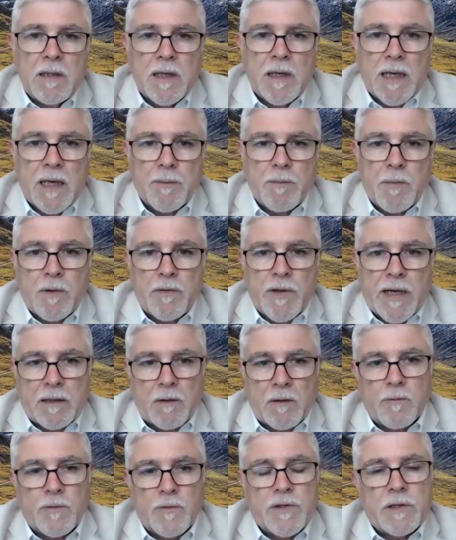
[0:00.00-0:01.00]
Um,
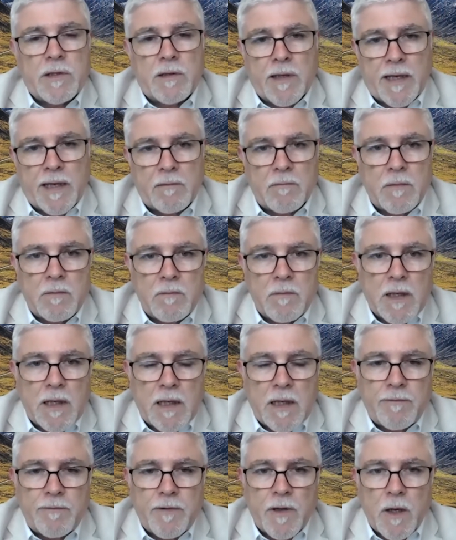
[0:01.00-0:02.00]
that'll obviously then
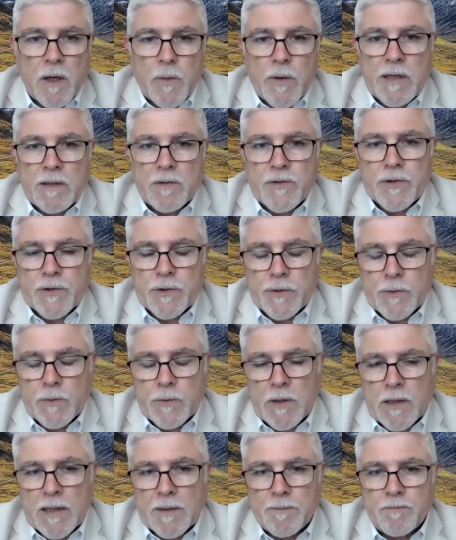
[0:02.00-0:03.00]
flow into
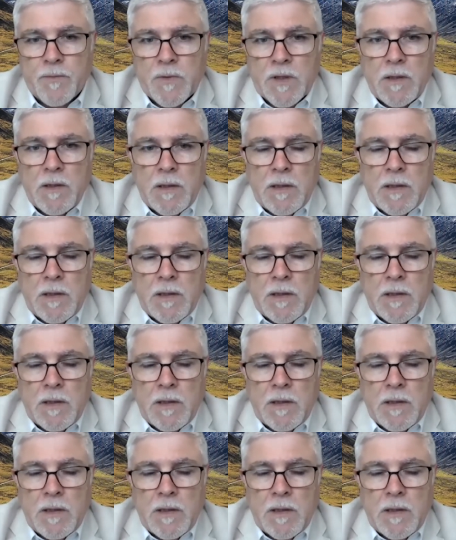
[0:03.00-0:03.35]
um,